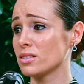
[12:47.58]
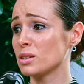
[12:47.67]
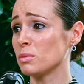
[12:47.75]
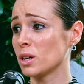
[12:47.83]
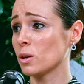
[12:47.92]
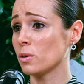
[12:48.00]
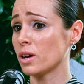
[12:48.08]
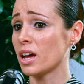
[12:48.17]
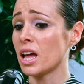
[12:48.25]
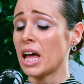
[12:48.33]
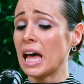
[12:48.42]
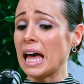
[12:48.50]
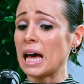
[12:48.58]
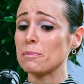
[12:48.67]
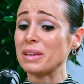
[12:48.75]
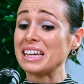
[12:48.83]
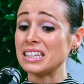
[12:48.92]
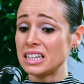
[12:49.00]
Simnikiwe.
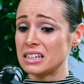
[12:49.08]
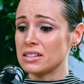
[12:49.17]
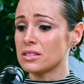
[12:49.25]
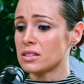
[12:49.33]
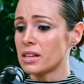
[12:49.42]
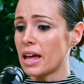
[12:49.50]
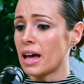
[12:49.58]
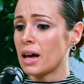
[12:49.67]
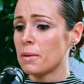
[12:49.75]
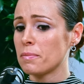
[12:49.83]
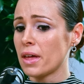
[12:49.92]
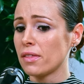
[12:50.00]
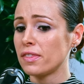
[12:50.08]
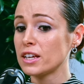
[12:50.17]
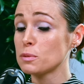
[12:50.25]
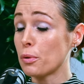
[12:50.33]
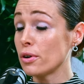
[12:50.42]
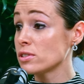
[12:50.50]
It is.
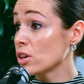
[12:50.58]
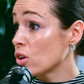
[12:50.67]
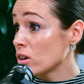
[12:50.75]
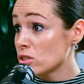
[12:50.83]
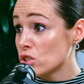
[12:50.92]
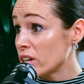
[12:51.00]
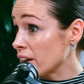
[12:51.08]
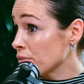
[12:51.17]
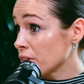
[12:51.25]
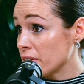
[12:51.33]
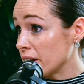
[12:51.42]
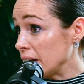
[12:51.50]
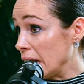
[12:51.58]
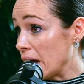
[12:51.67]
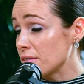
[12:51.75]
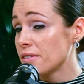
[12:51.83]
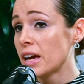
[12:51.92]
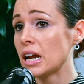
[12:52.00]
There's pros and cons to everything in
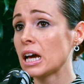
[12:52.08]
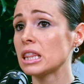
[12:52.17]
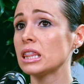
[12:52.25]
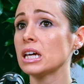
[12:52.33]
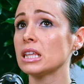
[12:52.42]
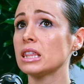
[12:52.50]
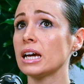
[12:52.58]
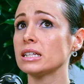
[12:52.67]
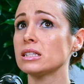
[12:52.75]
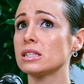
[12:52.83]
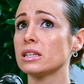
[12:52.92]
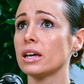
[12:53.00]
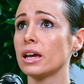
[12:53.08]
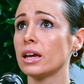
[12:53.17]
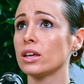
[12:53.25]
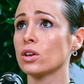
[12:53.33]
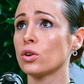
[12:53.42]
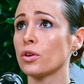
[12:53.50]
life, and I think that
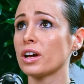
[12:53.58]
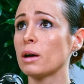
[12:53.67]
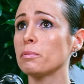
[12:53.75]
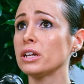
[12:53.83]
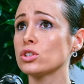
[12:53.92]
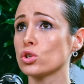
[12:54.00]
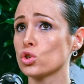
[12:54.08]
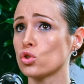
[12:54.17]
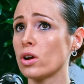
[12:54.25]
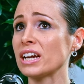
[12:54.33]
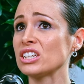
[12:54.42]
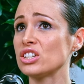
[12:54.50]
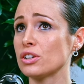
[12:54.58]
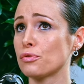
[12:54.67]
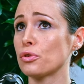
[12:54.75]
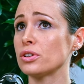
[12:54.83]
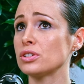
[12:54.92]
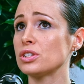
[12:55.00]
companies are trying
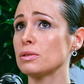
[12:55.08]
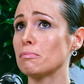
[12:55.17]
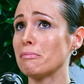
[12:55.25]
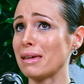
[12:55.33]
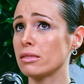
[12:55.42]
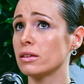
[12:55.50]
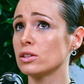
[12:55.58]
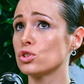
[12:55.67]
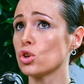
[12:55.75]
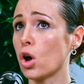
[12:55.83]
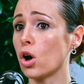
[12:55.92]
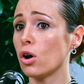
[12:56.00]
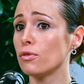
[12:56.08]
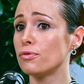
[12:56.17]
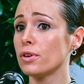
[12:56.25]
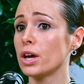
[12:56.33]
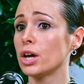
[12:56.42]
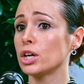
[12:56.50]
different methods
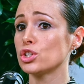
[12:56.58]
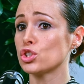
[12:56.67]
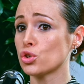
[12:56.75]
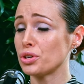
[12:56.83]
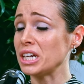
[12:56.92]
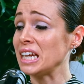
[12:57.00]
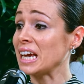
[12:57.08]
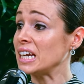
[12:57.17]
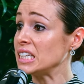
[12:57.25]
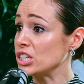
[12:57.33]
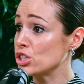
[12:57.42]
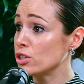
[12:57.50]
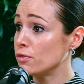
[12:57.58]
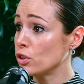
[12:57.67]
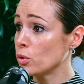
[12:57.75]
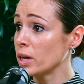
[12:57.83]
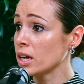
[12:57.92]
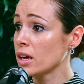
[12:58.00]
of screening and
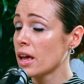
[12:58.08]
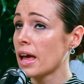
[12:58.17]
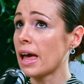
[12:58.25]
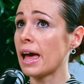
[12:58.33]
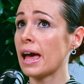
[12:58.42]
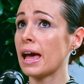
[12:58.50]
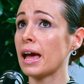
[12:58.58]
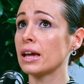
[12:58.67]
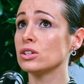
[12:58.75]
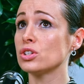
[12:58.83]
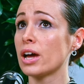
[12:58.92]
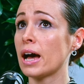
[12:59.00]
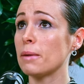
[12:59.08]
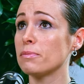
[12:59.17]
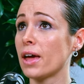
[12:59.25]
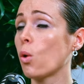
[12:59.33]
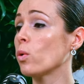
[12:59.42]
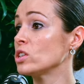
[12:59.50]
interviewing, and
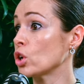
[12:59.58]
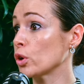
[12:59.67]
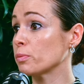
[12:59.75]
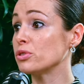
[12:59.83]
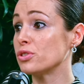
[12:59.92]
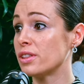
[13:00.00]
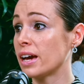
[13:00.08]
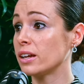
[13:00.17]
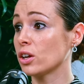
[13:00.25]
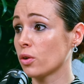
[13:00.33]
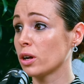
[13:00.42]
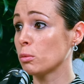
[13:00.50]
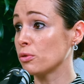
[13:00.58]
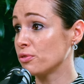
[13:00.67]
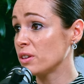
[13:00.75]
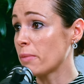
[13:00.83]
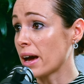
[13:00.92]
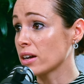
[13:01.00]
they're always open to that incredible
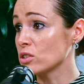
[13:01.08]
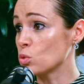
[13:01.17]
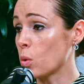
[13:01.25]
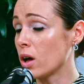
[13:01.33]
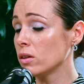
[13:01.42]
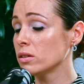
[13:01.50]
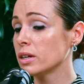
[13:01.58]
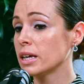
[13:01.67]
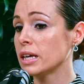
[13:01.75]
feedback as well